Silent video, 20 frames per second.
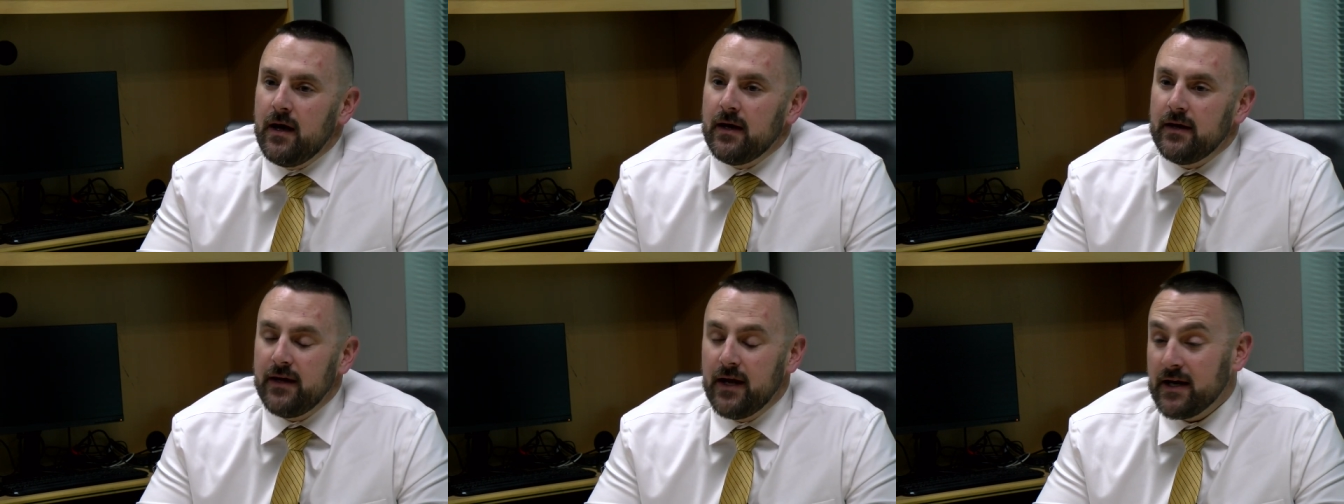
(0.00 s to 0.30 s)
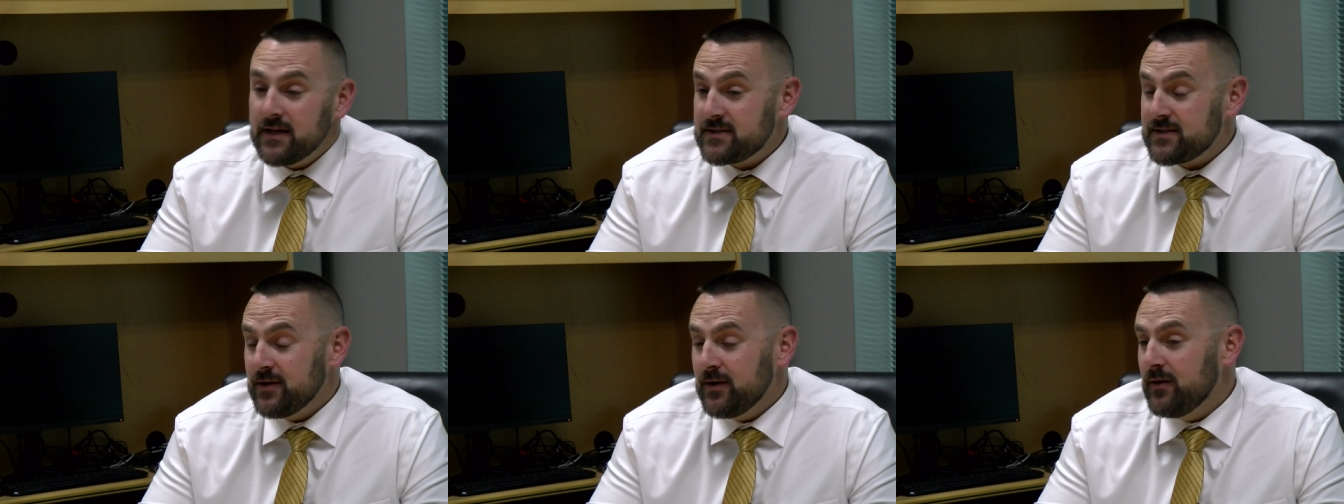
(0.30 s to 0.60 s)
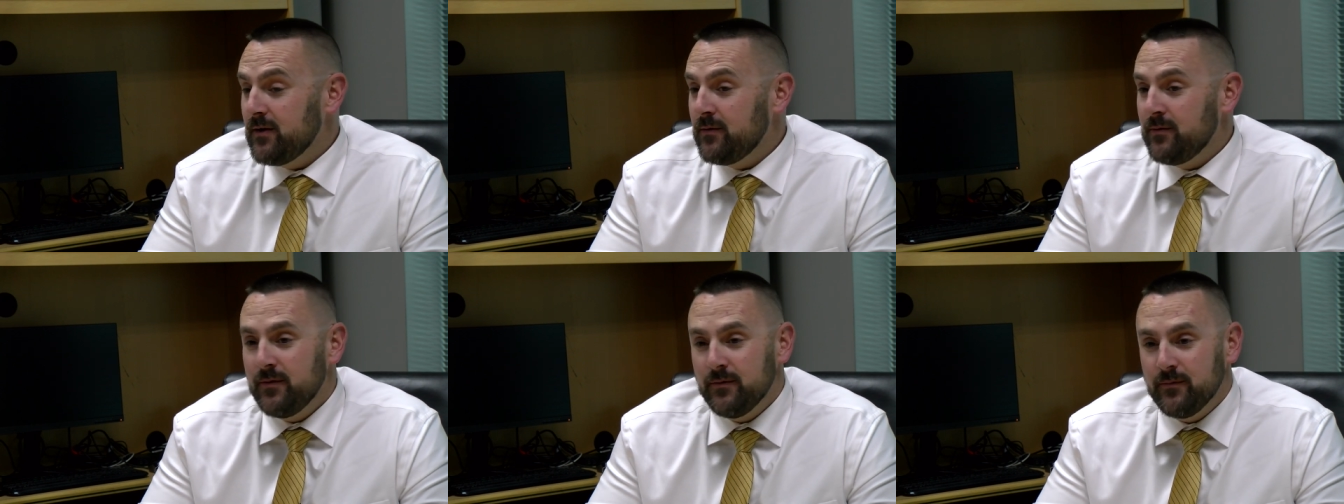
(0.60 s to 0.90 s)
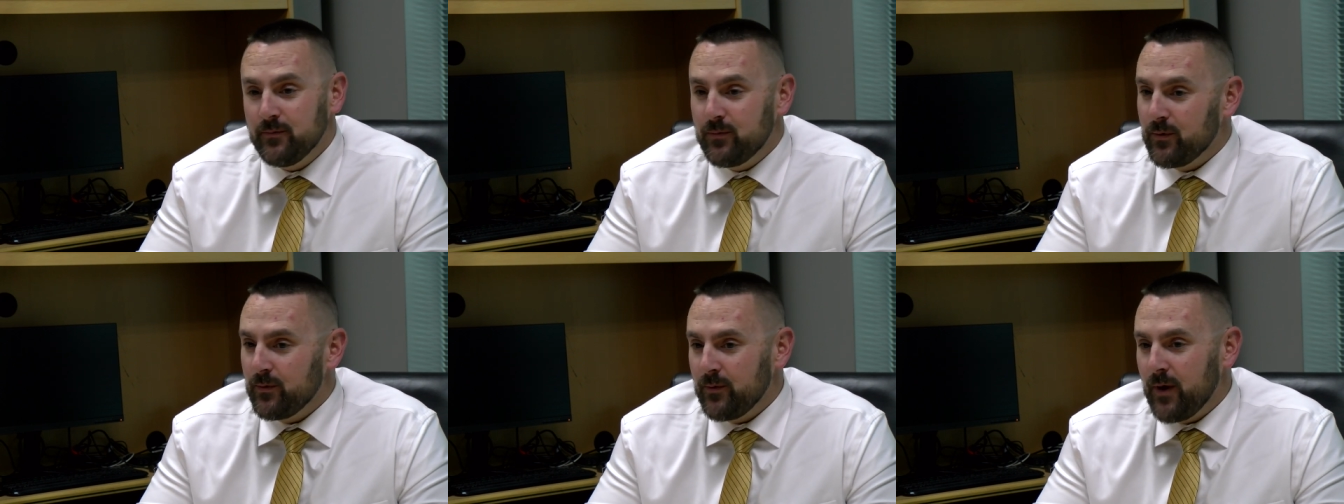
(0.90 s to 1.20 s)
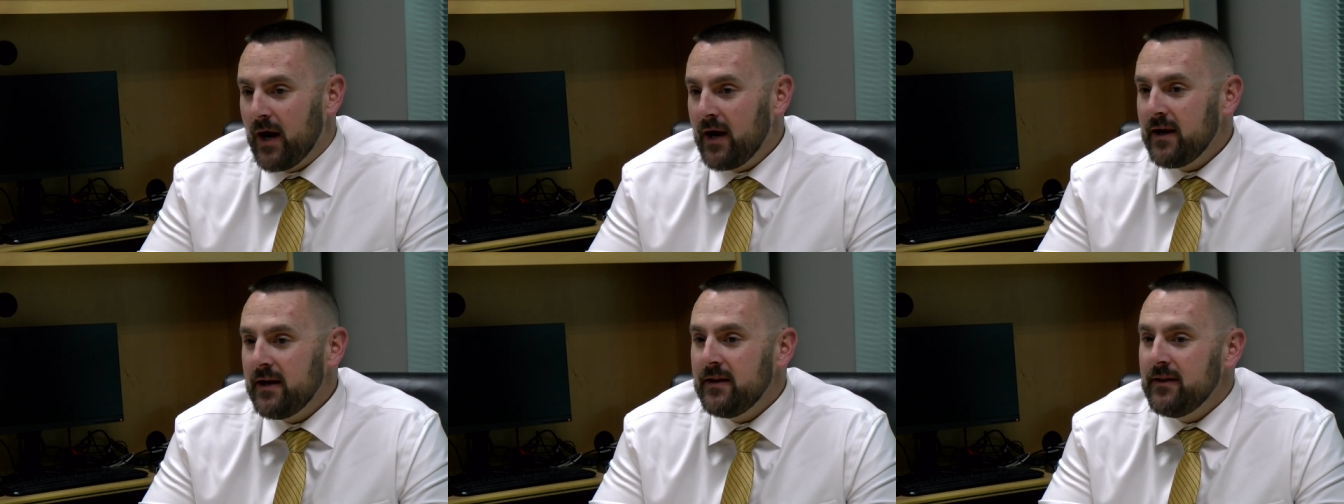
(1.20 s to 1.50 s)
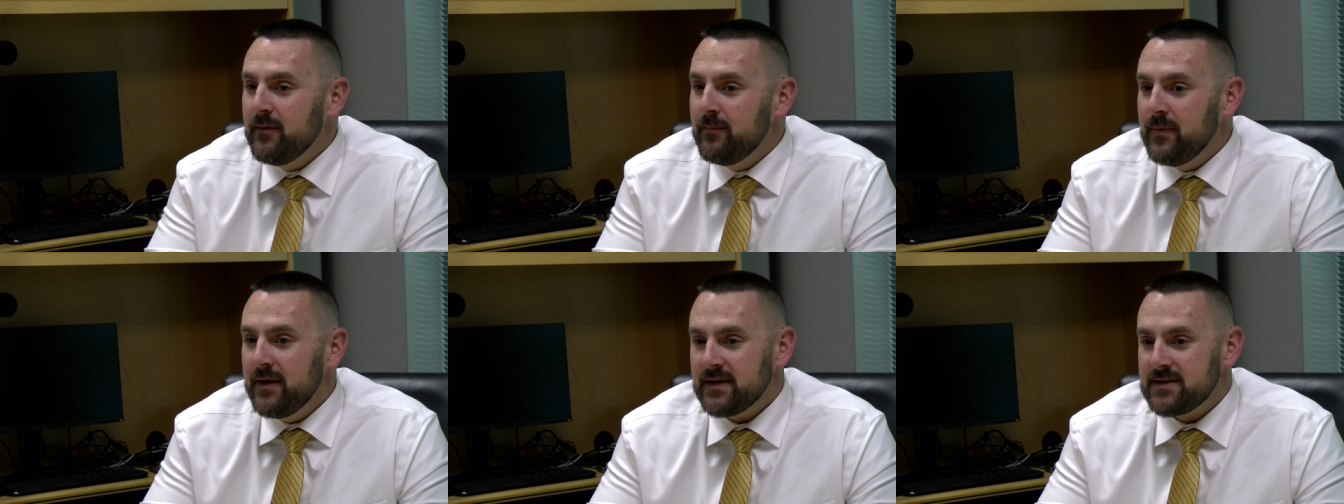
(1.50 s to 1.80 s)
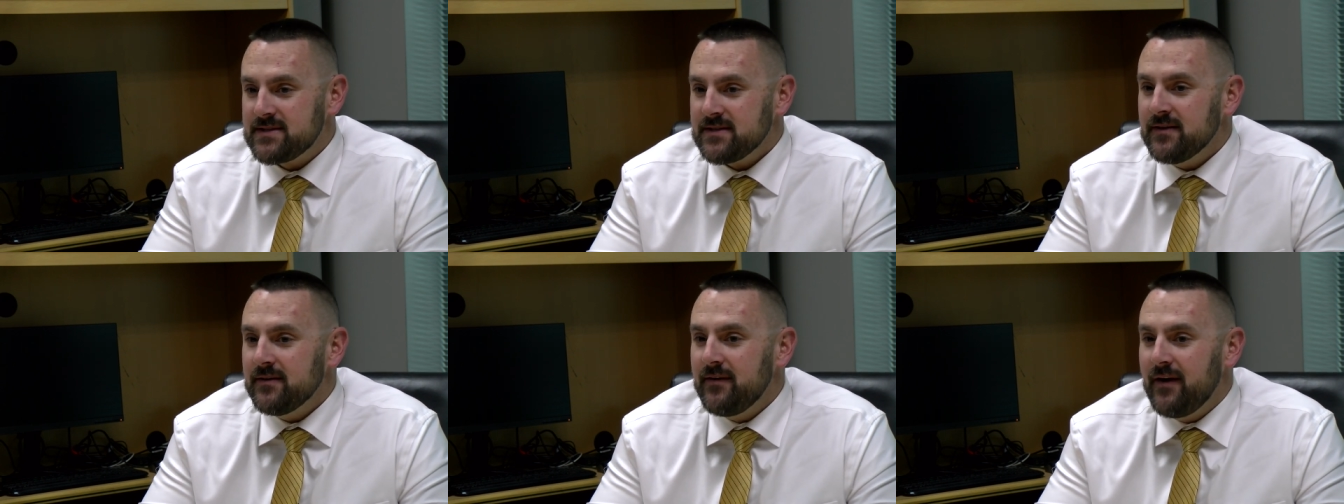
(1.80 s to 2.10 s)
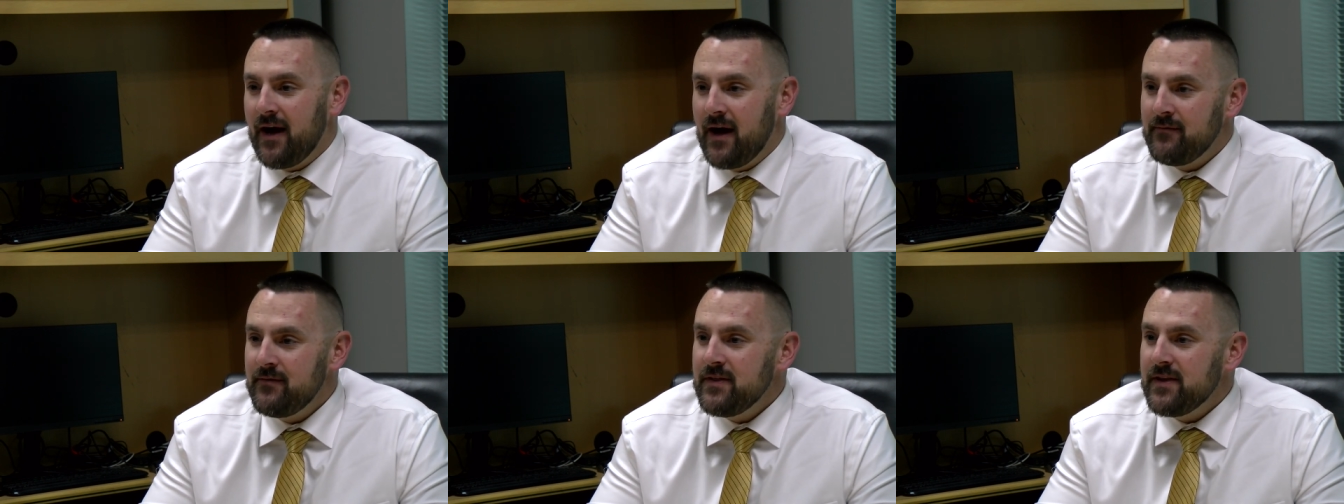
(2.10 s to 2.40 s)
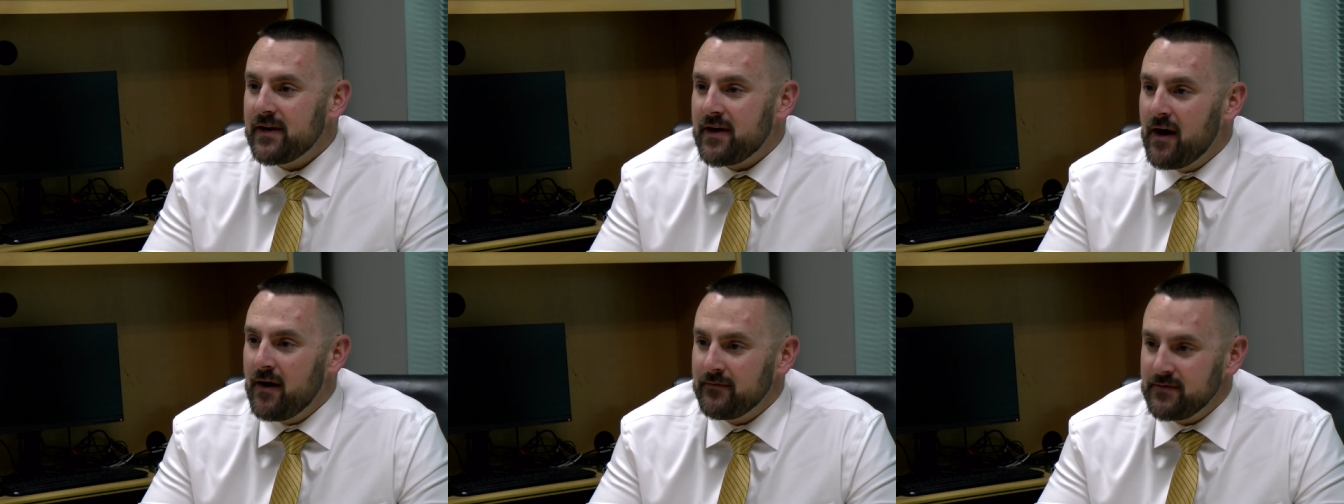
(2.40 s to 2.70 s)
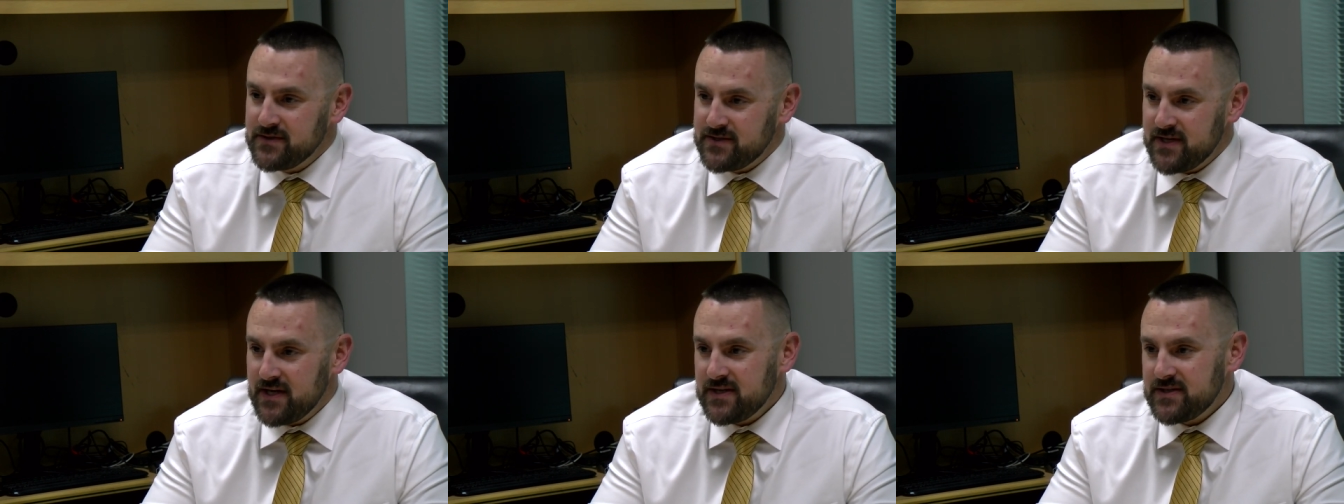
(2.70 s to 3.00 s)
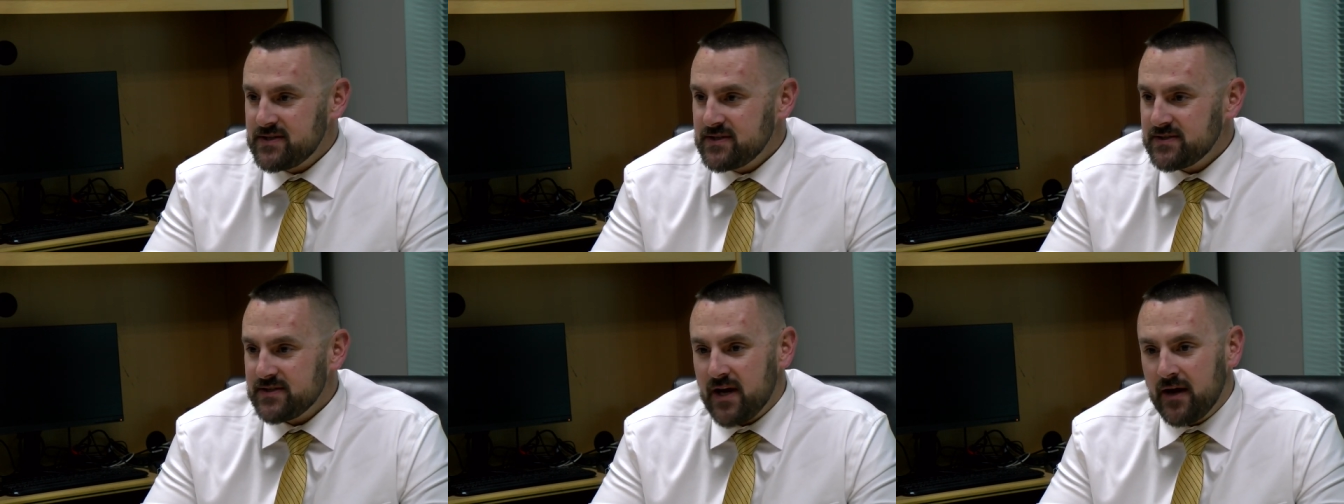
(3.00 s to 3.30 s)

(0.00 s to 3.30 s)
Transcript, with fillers: Yeah, so we're right in the mix of having the conversations.